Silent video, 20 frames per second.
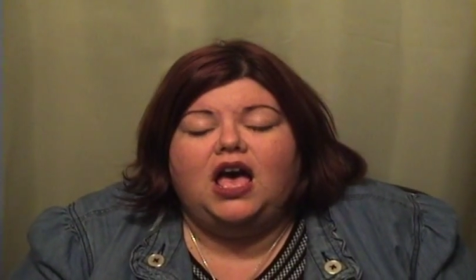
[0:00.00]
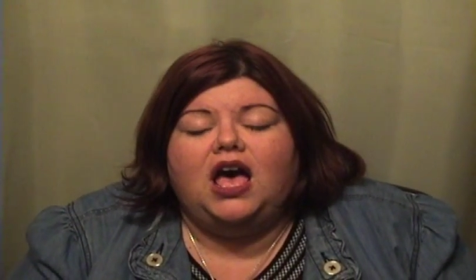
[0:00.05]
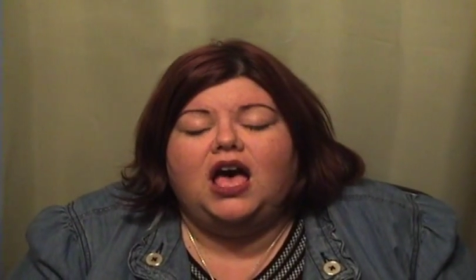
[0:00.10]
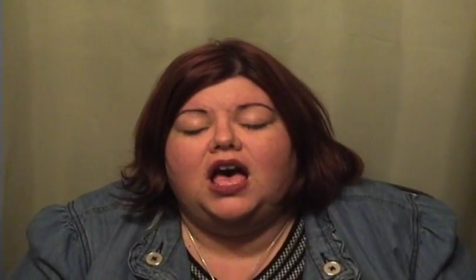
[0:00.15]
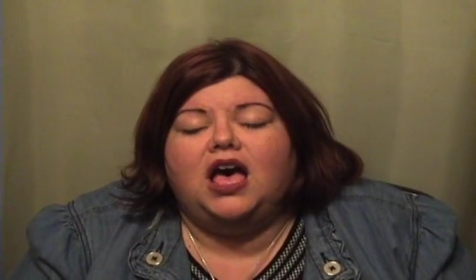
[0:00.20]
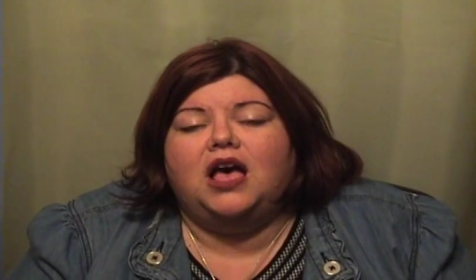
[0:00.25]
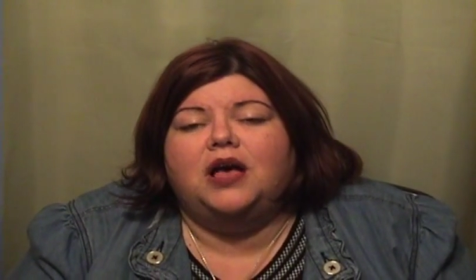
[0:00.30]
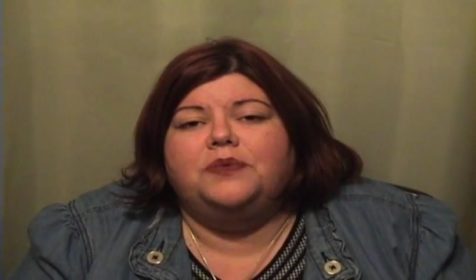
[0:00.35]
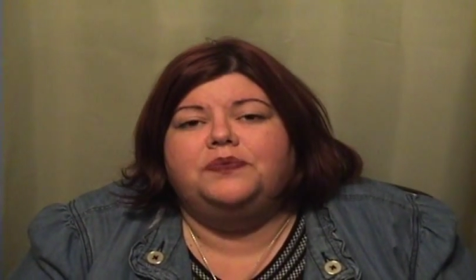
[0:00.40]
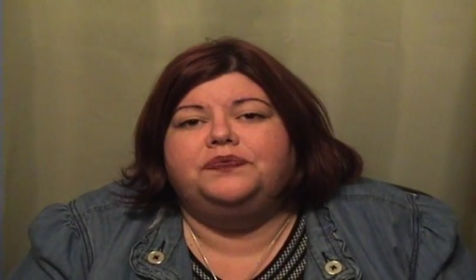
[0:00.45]

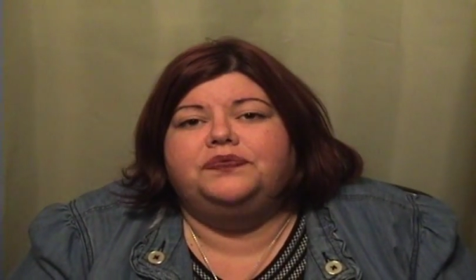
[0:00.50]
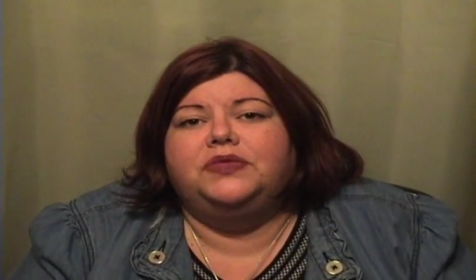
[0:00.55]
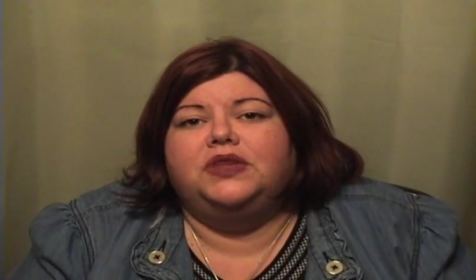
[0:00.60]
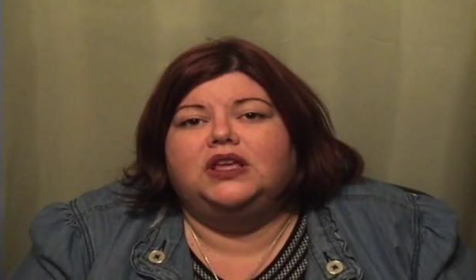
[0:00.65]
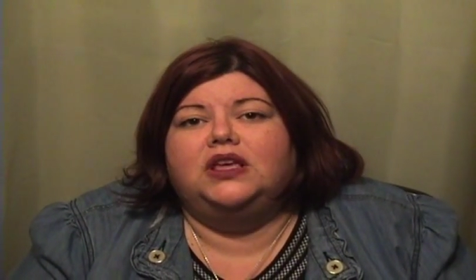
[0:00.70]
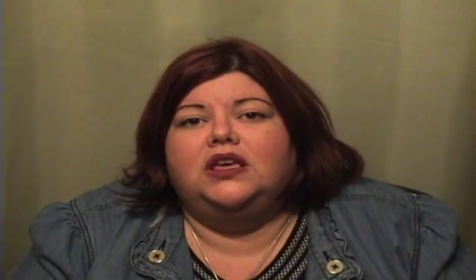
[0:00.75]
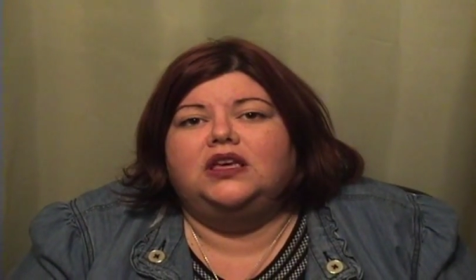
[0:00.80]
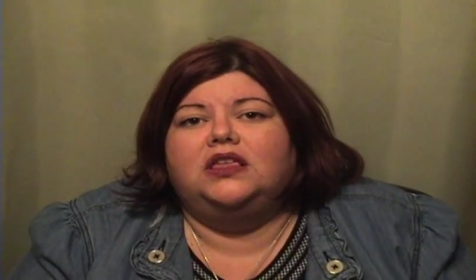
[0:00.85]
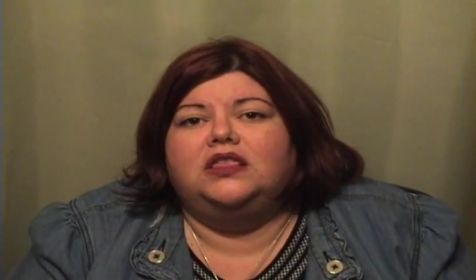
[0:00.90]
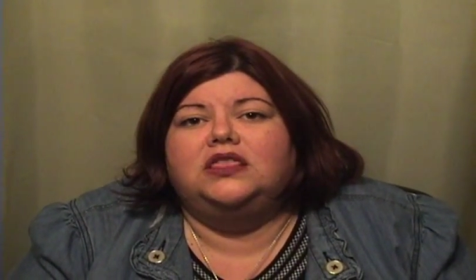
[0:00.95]

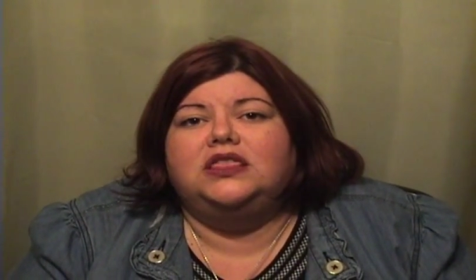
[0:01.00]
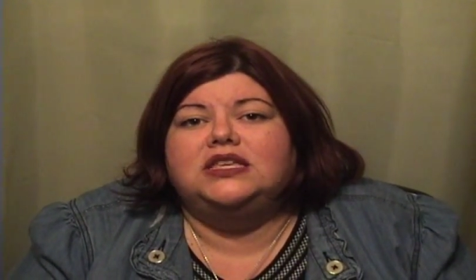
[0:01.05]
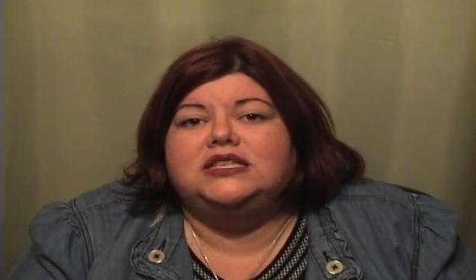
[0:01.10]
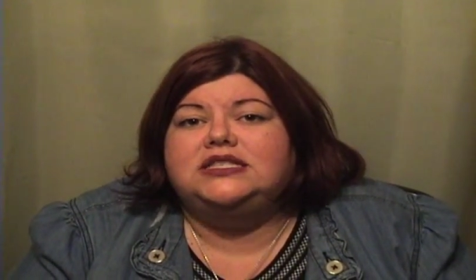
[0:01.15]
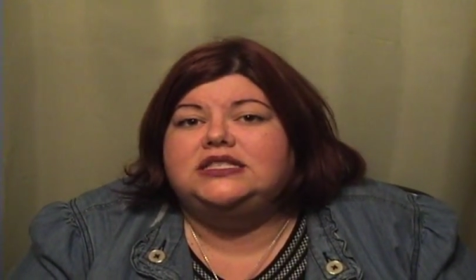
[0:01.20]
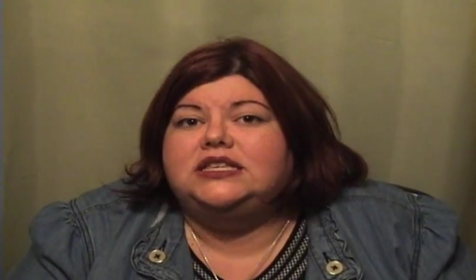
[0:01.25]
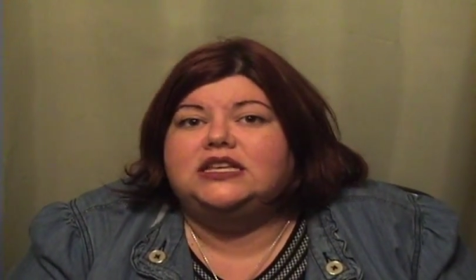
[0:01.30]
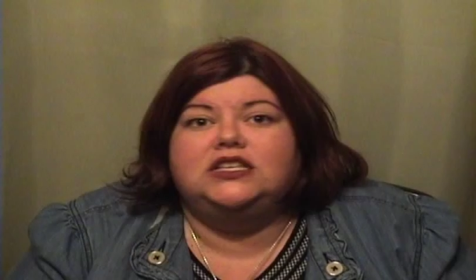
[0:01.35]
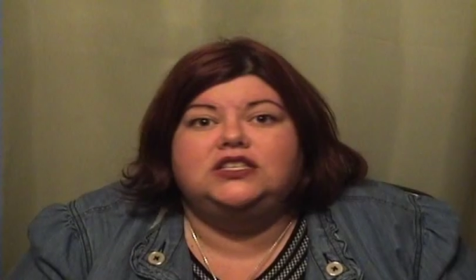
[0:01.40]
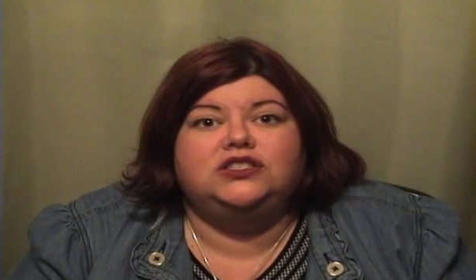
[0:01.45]
the
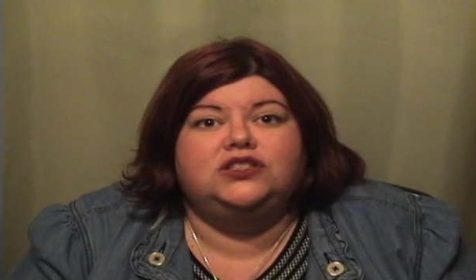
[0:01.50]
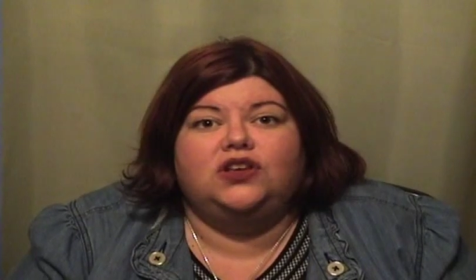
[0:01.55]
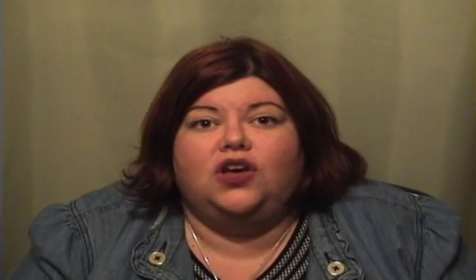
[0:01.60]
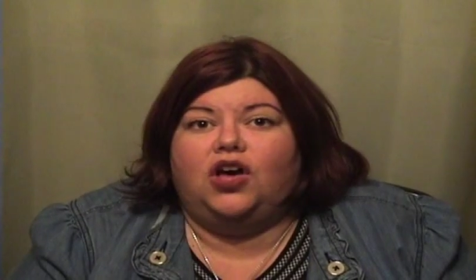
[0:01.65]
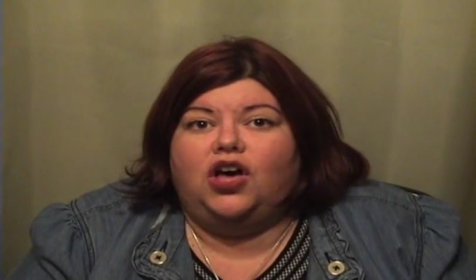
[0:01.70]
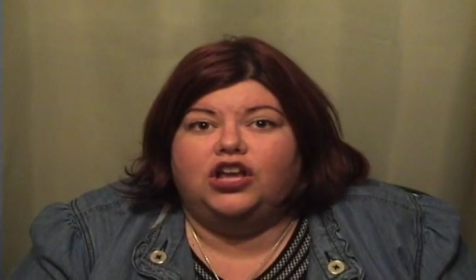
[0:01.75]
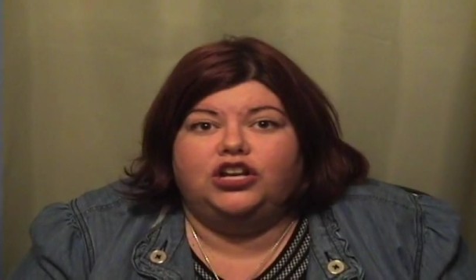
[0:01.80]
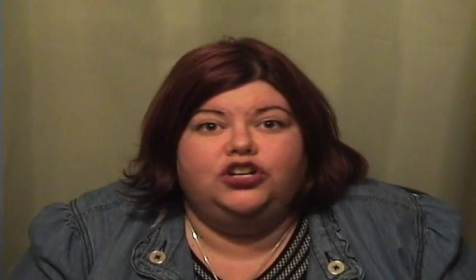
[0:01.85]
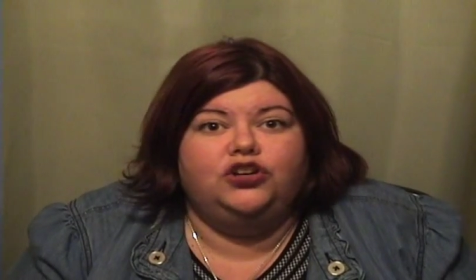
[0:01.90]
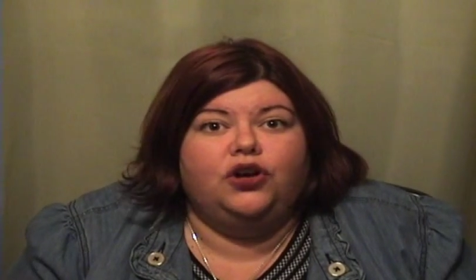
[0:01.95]
cysts
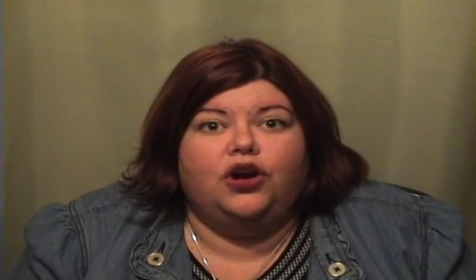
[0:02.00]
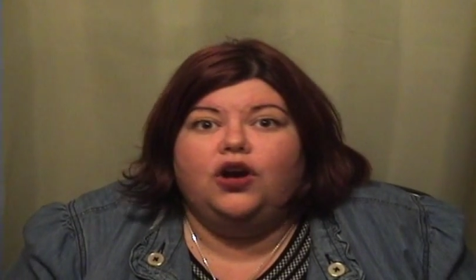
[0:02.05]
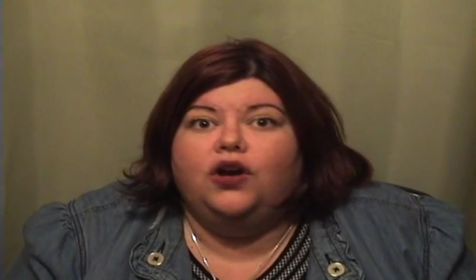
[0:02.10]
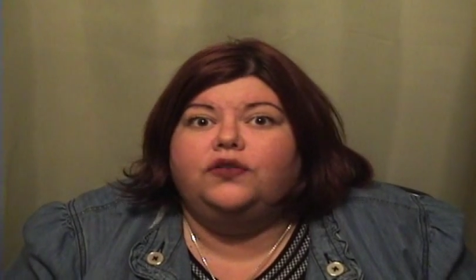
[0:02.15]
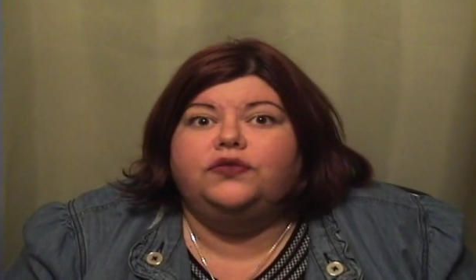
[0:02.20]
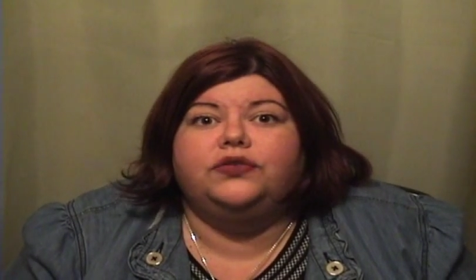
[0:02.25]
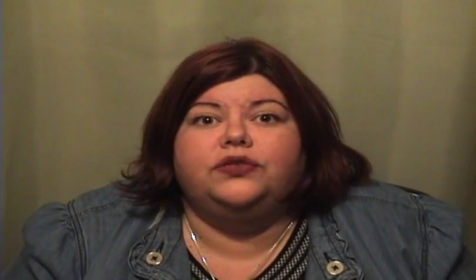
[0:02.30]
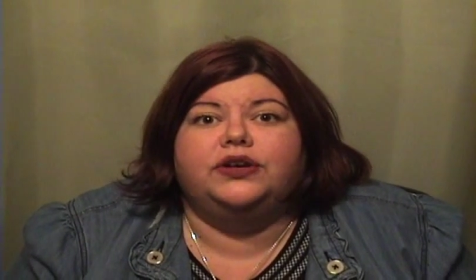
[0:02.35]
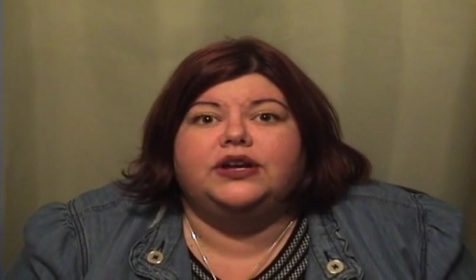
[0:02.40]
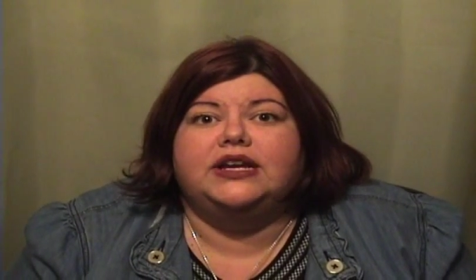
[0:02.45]
on your
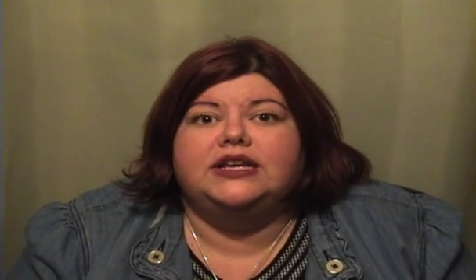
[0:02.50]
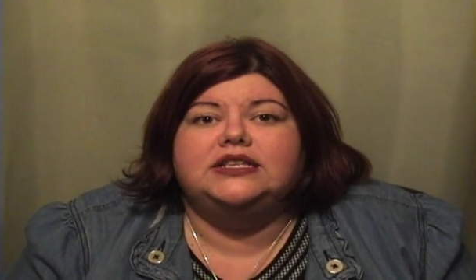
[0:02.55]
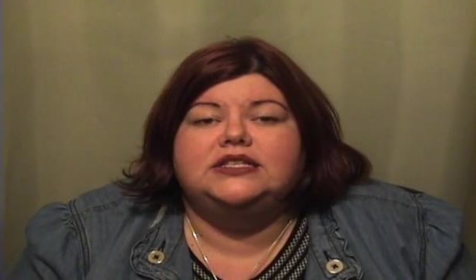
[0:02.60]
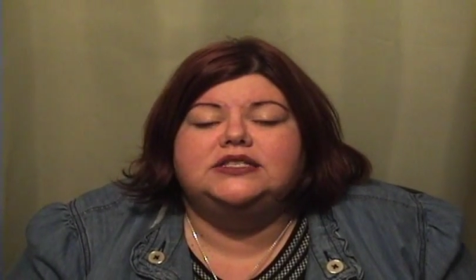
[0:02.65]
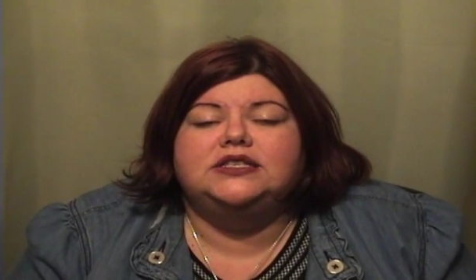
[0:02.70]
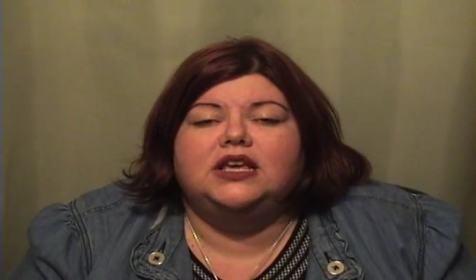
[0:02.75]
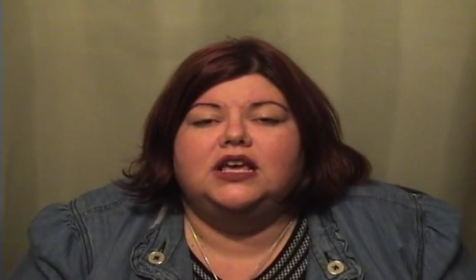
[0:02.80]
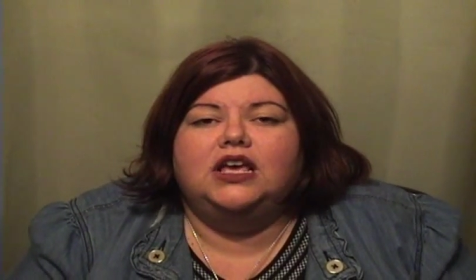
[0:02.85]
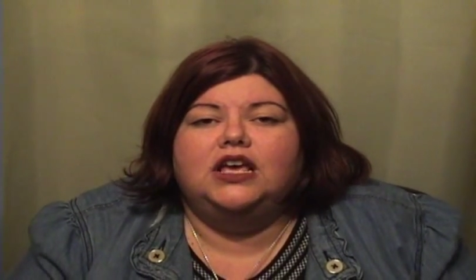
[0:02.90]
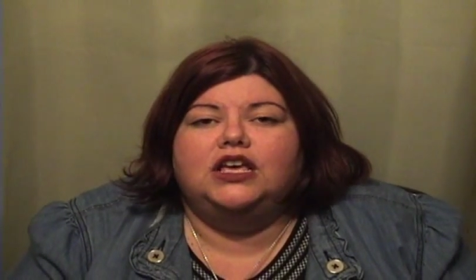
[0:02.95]

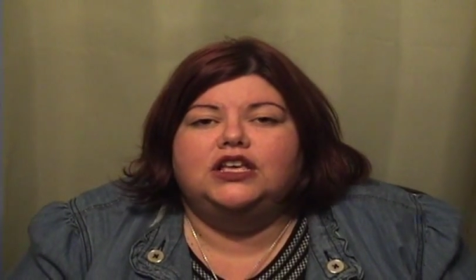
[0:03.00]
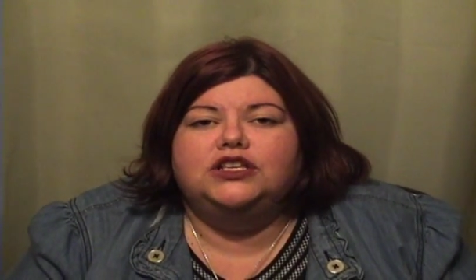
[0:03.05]
ovaries.